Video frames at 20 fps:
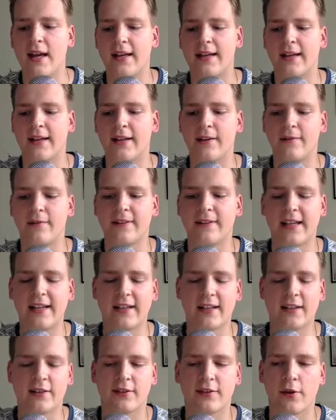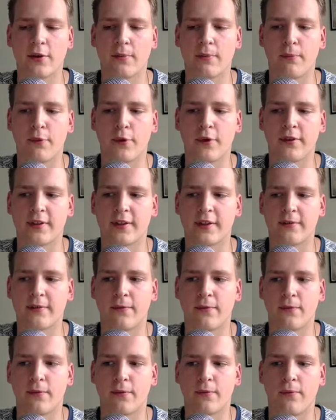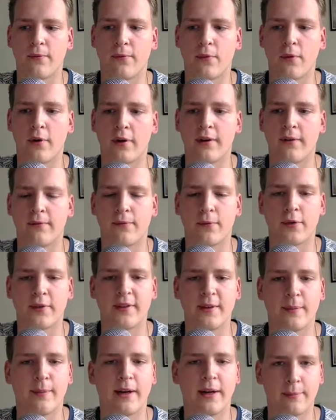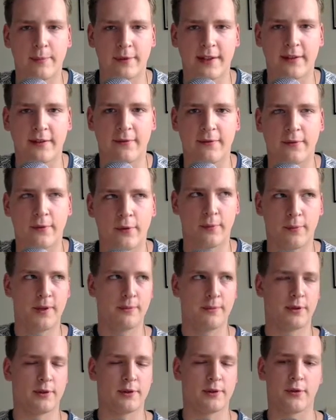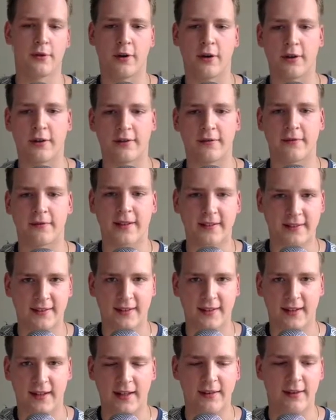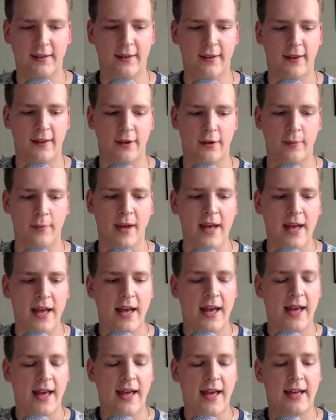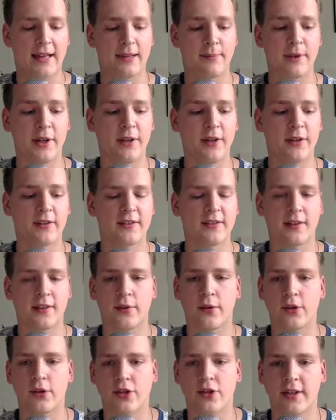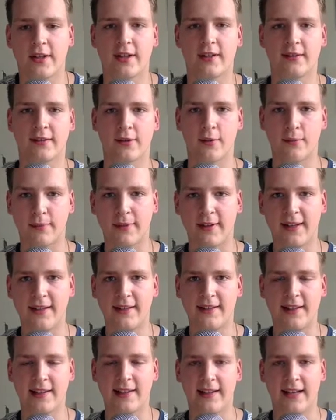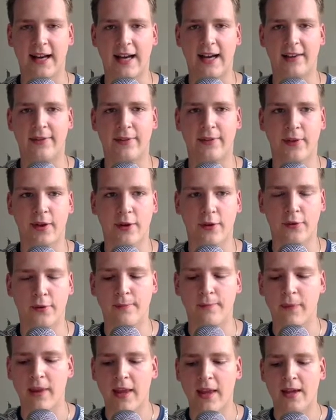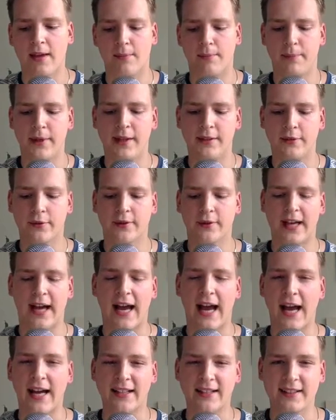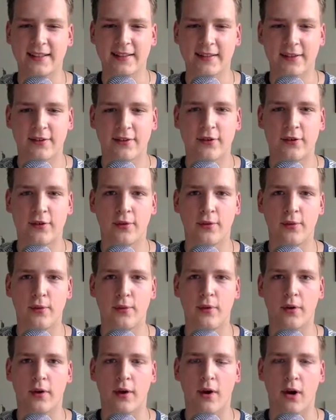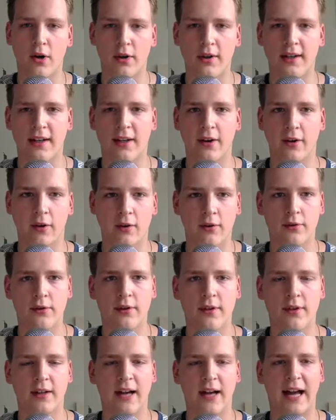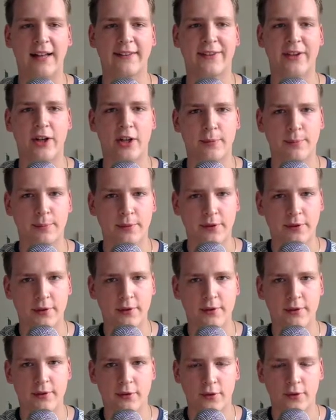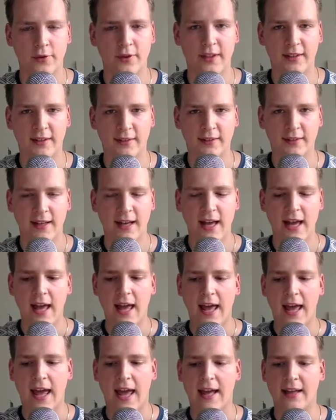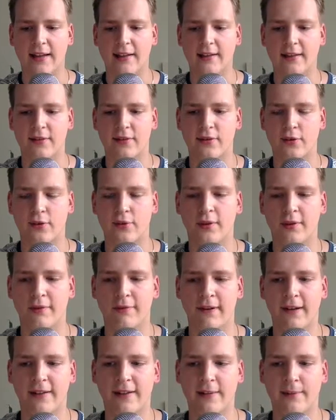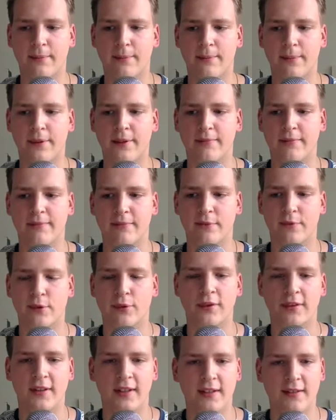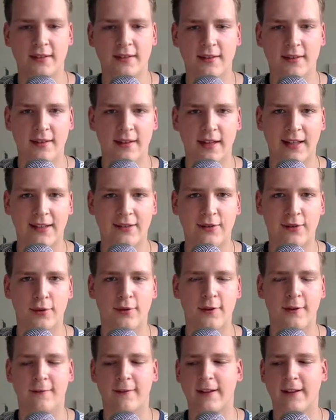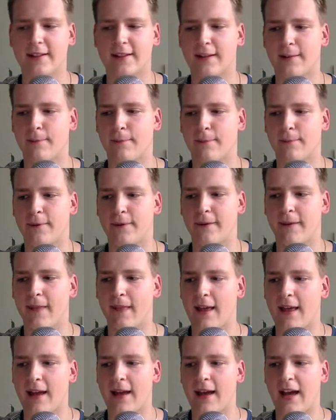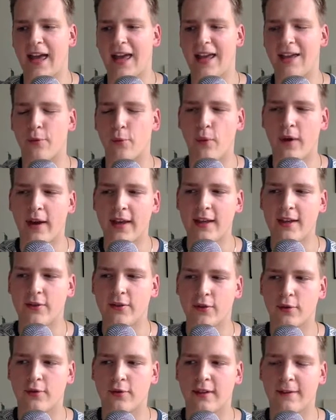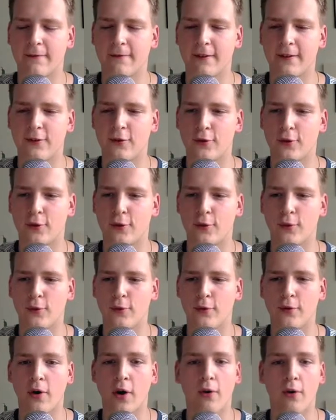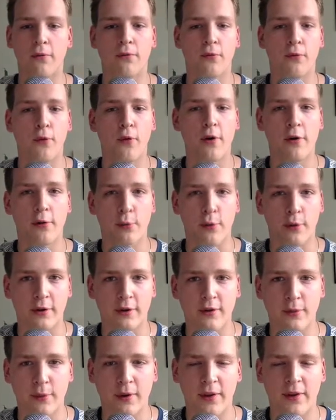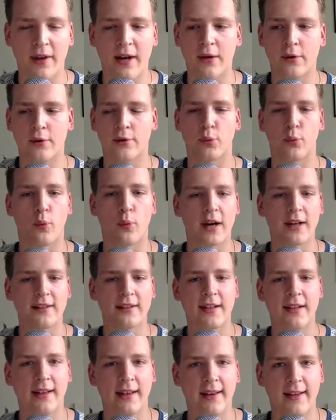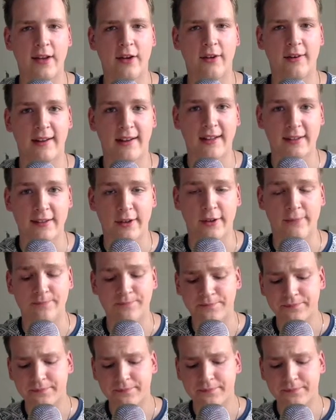Vitalik is so important for the public, for people who are investing in Ethereum. And because Satoshi is completely unknown, Bitcoin has to early on adopt to this and to develop routines and to develop a way to go forward without one clear leader.